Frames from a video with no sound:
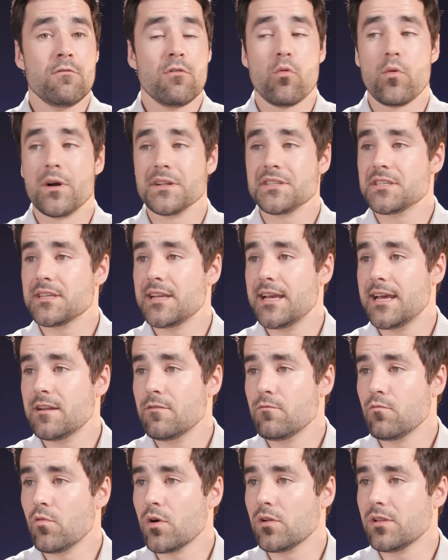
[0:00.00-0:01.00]
Well, once
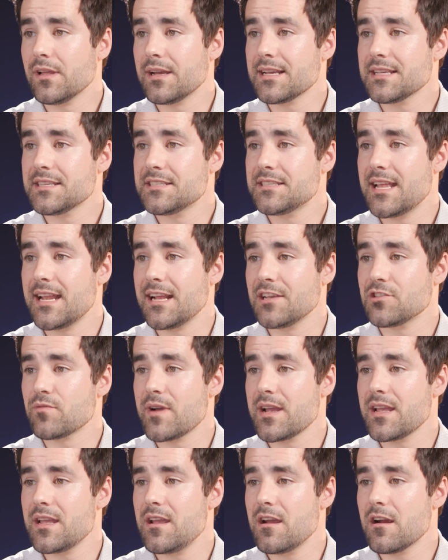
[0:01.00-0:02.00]
again, we'll click settings
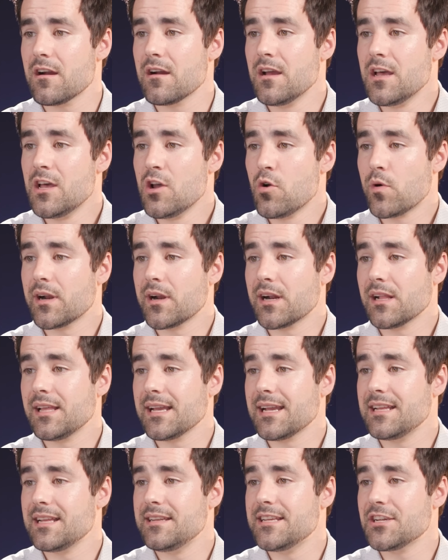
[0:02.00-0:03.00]
right here. We're gonna
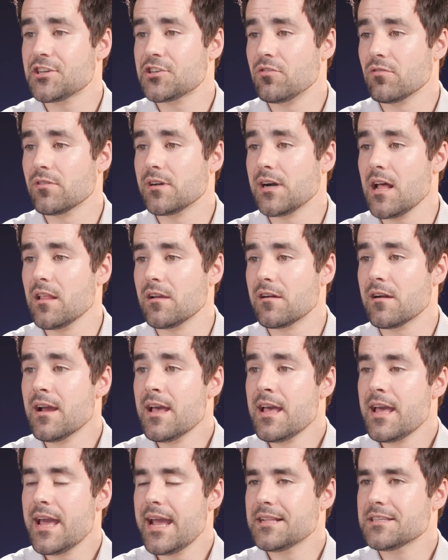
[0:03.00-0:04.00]
click conditional color.
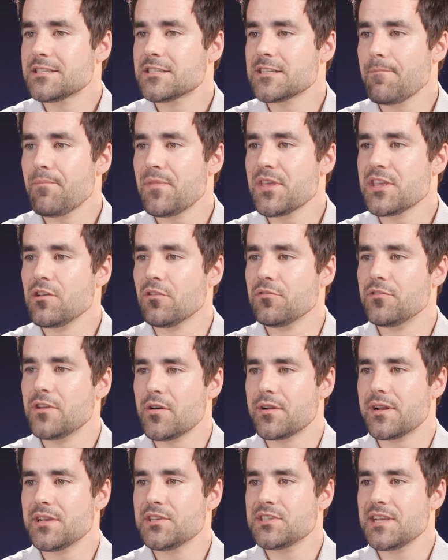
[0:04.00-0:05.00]
And something you'll
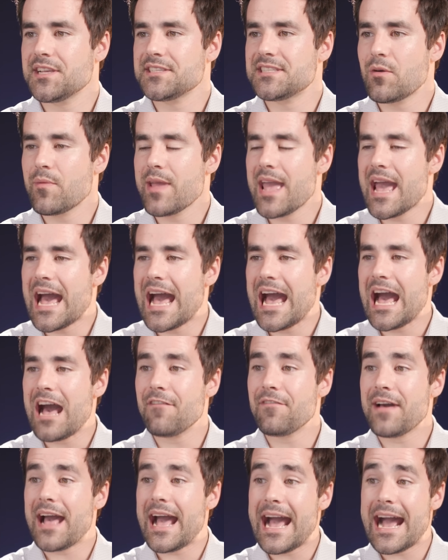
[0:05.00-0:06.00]
notice is that we
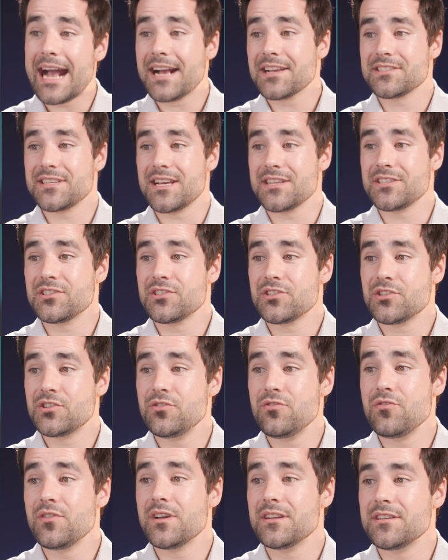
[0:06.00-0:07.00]
have access
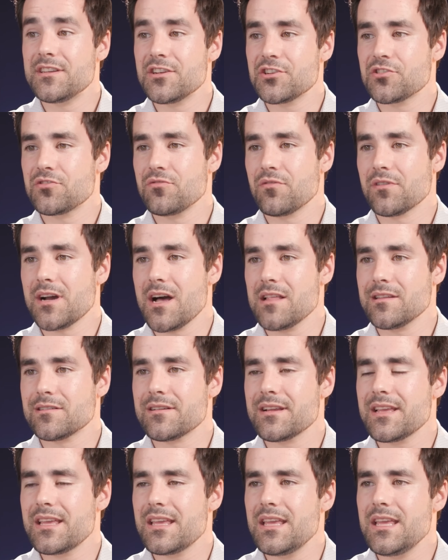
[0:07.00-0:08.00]
to conditional
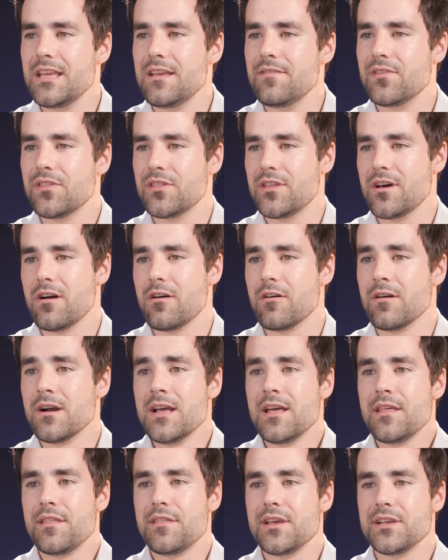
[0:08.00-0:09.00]
color even though
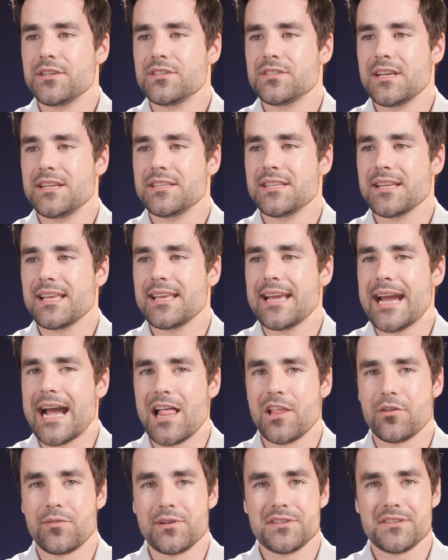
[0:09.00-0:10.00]
this is a
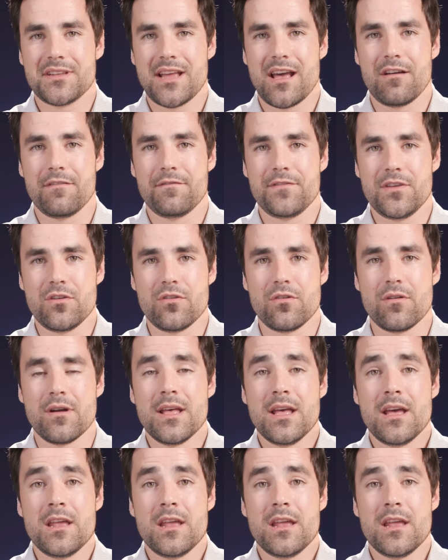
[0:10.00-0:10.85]
gallery style view.